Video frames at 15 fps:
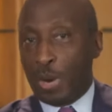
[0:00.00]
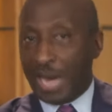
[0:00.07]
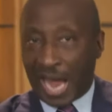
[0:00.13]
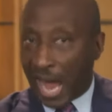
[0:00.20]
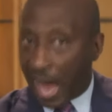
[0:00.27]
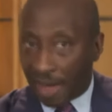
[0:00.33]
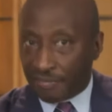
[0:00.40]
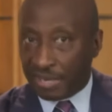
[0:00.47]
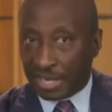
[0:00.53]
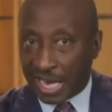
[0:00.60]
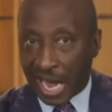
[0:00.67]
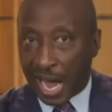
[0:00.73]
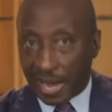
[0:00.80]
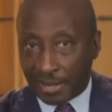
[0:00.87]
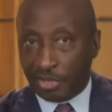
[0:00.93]
We
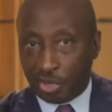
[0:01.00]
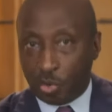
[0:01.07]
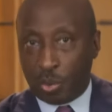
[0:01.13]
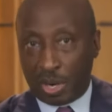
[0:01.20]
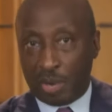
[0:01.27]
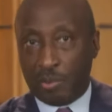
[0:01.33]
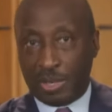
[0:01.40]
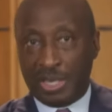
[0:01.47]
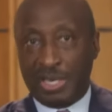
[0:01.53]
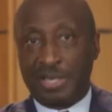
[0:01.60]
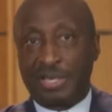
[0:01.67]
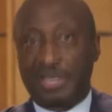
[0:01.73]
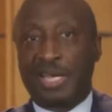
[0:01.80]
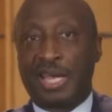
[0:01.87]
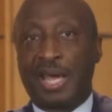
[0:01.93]
haven't gotten to where
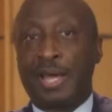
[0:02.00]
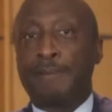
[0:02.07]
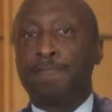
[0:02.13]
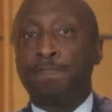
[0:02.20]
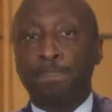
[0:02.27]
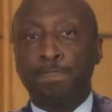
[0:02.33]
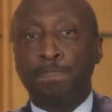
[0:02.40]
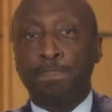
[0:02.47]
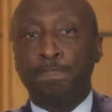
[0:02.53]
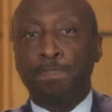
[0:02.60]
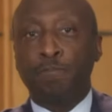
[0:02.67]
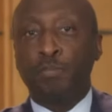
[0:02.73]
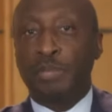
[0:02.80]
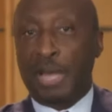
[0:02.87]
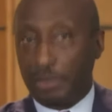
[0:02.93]
we need to get,
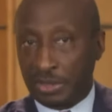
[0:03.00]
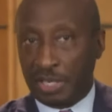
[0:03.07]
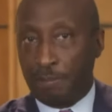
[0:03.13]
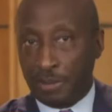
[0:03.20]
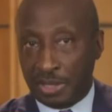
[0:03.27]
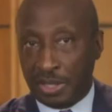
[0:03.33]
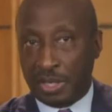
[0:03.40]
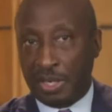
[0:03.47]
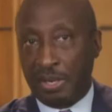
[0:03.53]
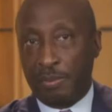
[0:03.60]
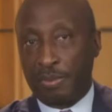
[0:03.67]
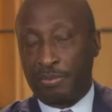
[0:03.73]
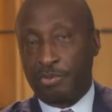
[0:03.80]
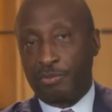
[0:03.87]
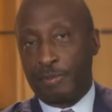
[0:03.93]
I would say,
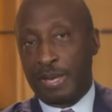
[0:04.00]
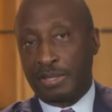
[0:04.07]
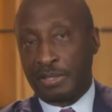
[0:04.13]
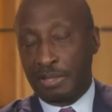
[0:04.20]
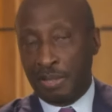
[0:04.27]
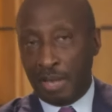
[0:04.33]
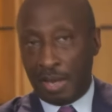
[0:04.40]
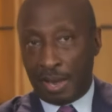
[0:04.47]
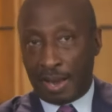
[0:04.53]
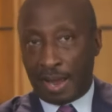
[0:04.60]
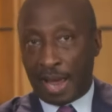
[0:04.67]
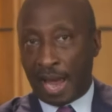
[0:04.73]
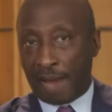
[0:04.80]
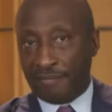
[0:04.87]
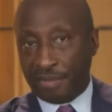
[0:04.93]
particularly with respect to
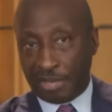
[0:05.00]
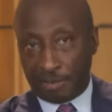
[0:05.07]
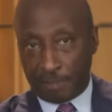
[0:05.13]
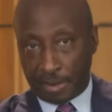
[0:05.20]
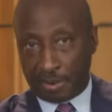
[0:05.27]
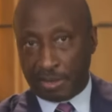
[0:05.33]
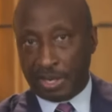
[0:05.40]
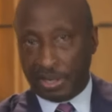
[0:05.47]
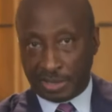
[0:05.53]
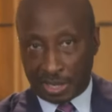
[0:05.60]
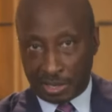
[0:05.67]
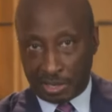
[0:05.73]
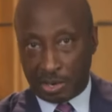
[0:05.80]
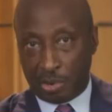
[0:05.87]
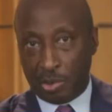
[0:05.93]

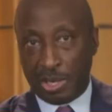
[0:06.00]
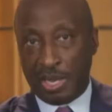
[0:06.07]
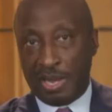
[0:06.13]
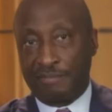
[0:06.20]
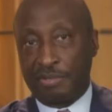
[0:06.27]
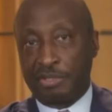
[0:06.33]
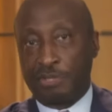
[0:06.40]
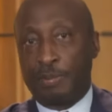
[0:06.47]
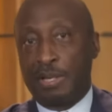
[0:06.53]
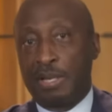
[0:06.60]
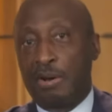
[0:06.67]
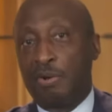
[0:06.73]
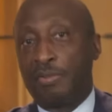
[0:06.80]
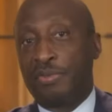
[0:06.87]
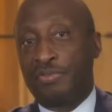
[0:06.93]
African-Americans at lower
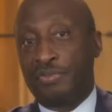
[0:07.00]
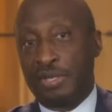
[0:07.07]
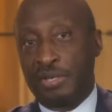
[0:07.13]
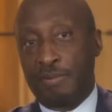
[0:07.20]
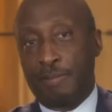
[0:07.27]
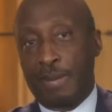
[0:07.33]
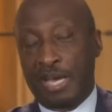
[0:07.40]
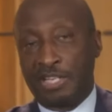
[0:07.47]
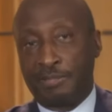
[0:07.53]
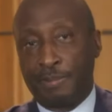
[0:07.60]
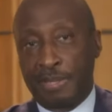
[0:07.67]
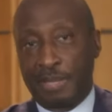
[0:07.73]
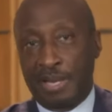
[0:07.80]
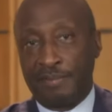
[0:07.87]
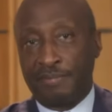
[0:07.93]
levels below the senior
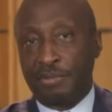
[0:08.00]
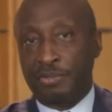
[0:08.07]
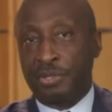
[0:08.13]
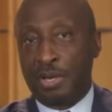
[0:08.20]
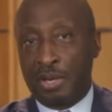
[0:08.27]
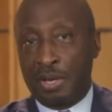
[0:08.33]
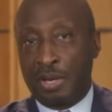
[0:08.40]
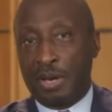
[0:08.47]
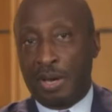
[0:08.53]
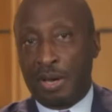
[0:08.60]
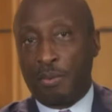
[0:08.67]
management levels.